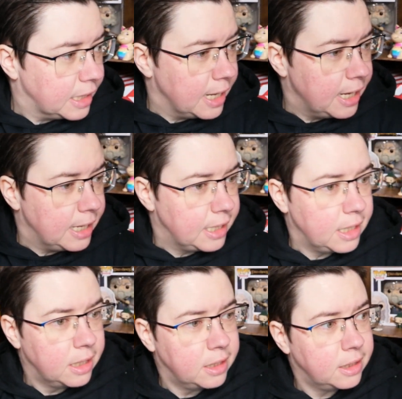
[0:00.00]

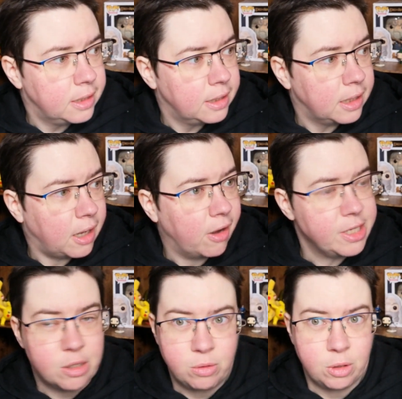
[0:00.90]
Then
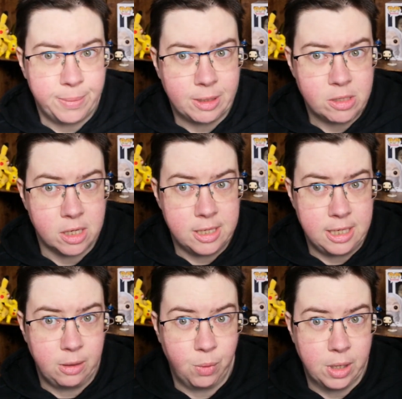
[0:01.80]
I don't know about
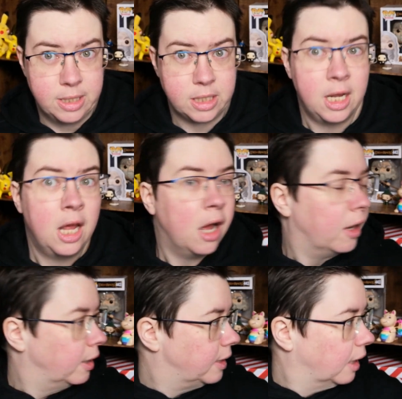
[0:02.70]
tidying wise.
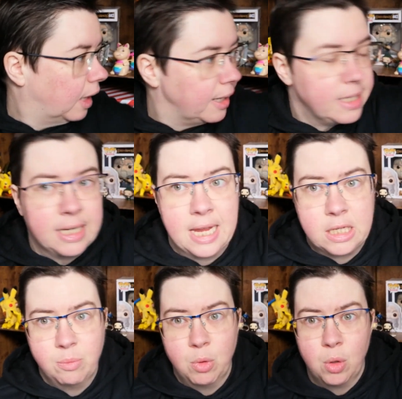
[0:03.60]
I'd like to
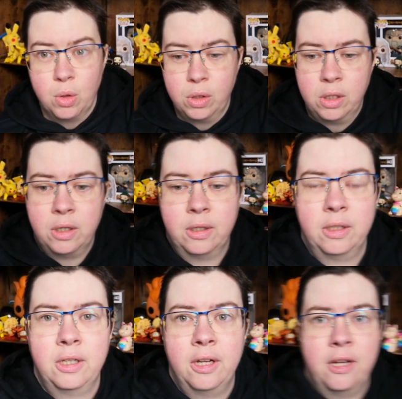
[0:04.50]
get some more
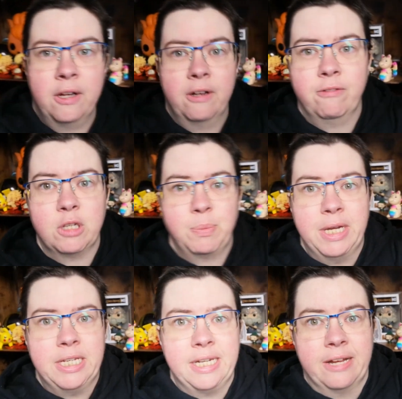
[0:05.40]
of the
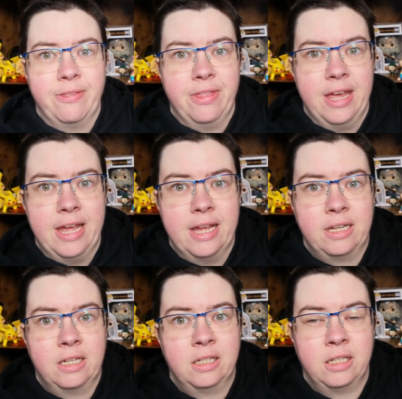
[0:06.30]
space down there
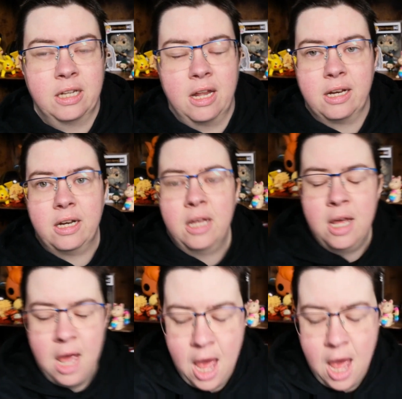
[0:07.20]
done.